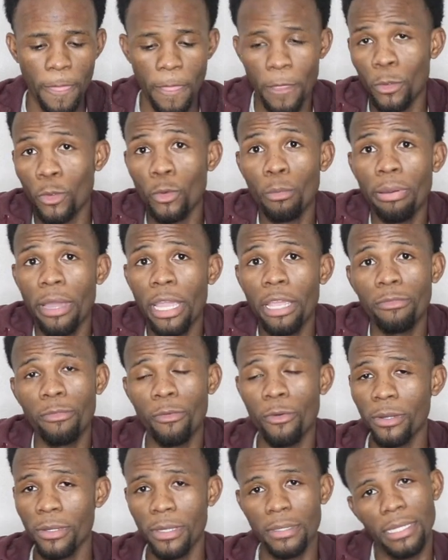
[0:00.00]
You pay
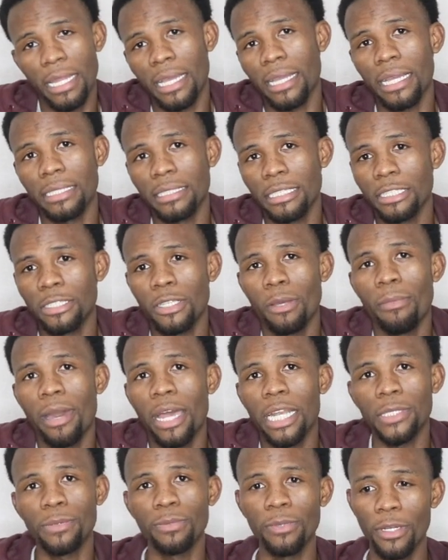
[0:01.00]
for it, like I said, so
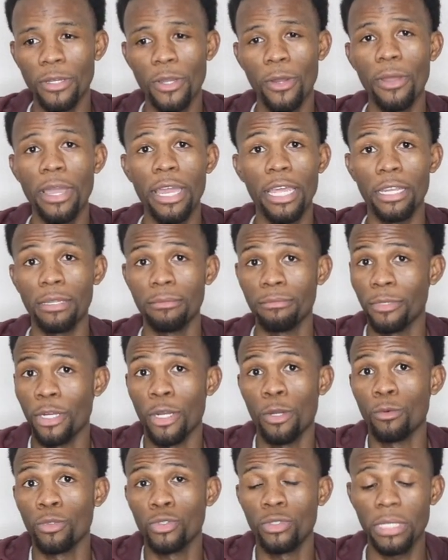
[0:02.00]
might as well go ahead and
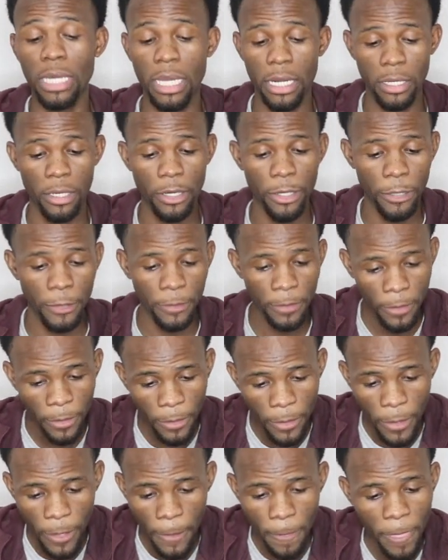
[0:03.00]
learn what you gotta learn.
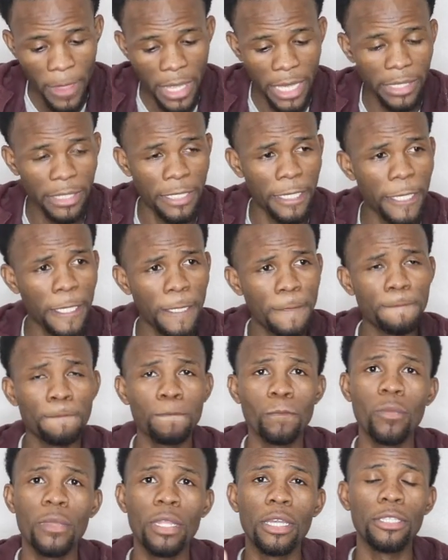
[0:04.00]
And then
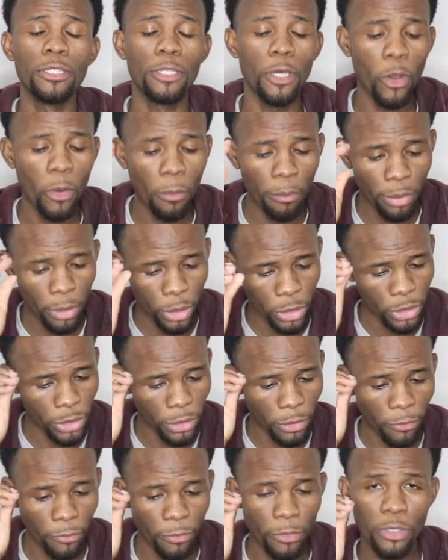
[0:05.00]
don't put
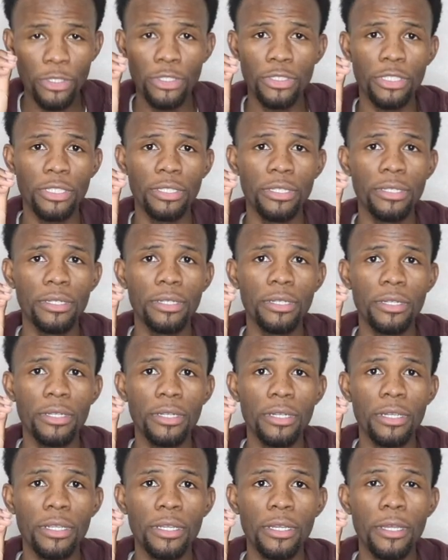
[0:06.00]
your future
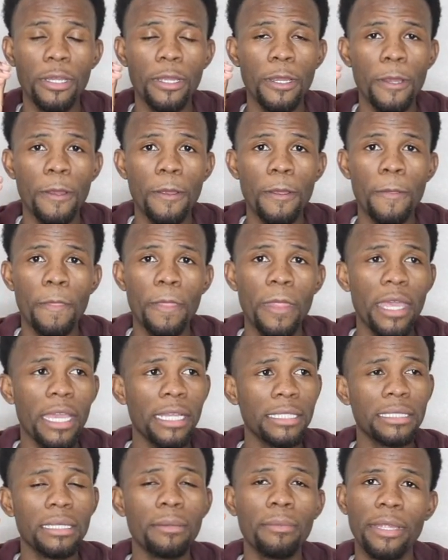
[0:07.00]

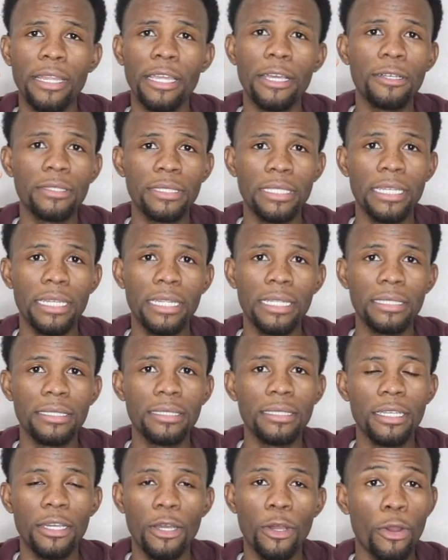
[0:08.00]
in somebody else's hands,
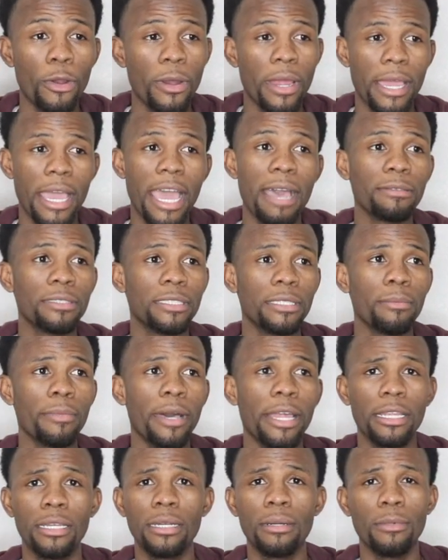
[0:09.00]
or have
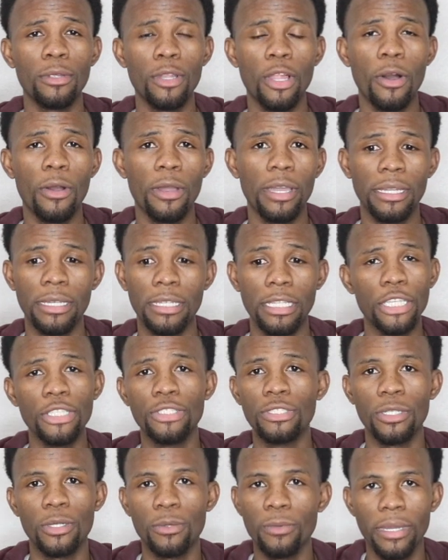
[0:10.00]
somebody come along and lead
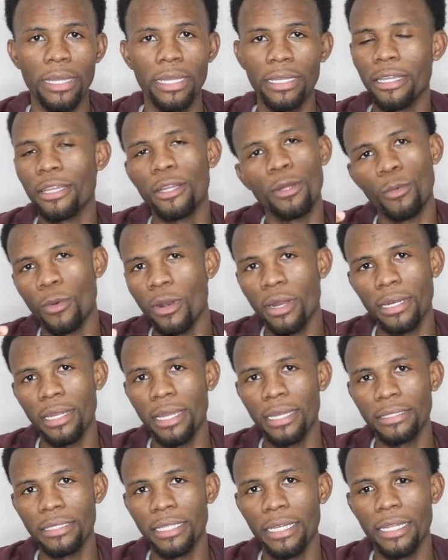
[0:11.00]
you the way. It don't work
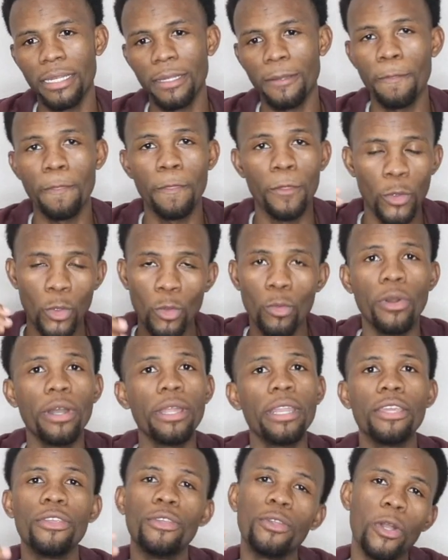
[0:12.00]
like that. You
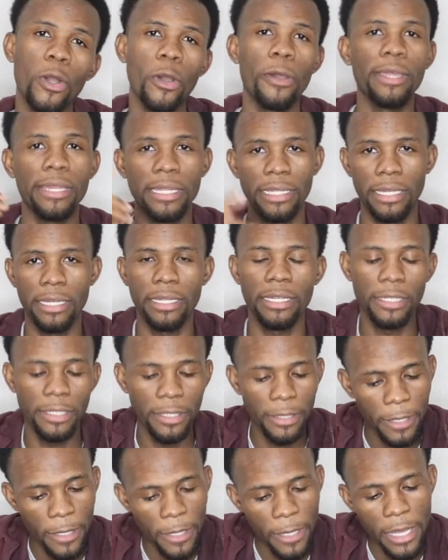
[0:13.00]
want it, you go ahead and get
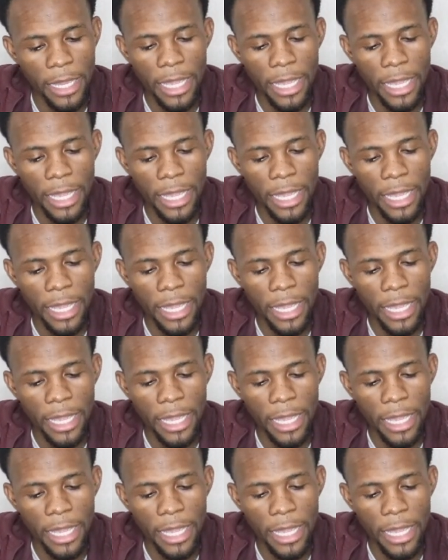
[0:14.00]
it.